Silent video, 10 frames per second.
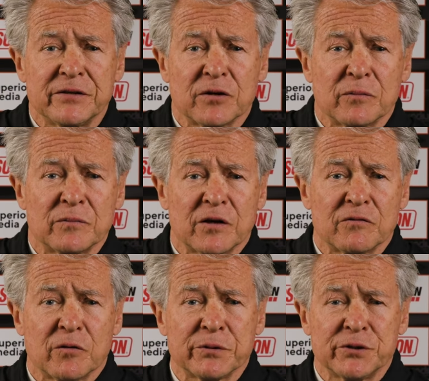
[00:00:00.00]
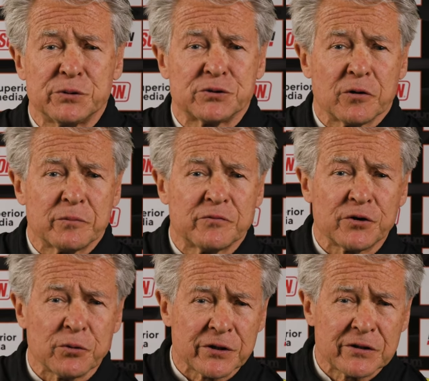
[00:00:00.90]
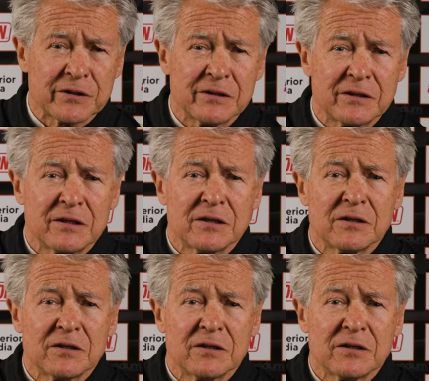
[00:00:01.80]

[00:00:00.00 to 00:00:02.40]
minutes long or so. And then we